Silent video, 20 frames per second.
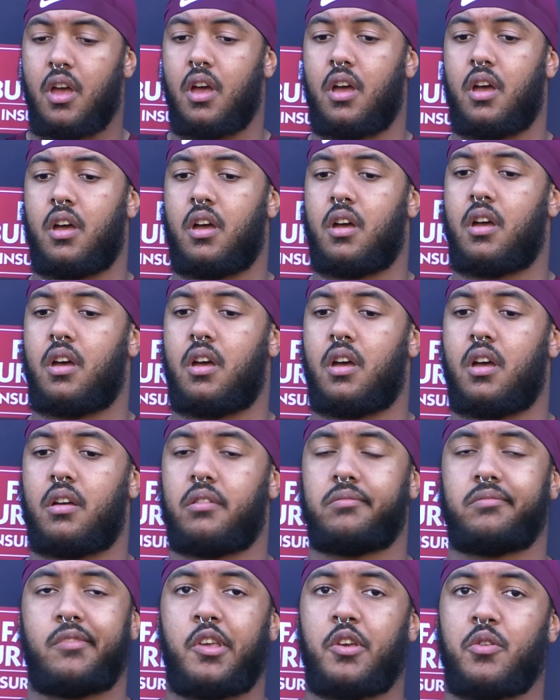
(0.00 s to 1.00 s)

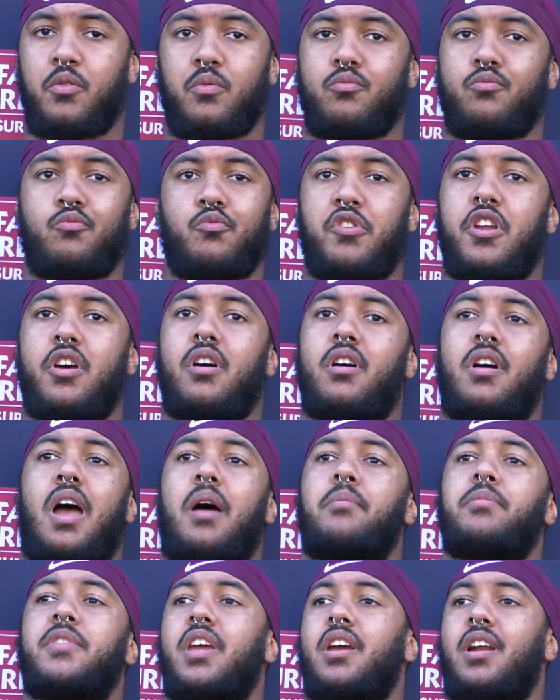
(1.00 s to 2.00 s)
We're not
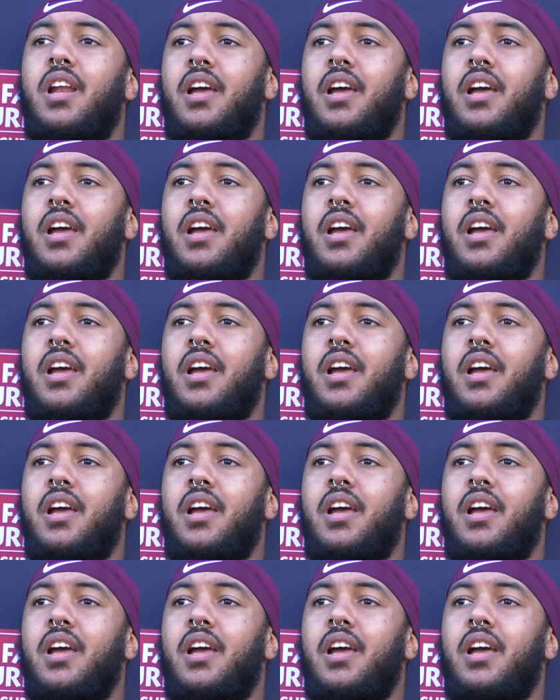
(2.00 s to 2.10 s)
up there,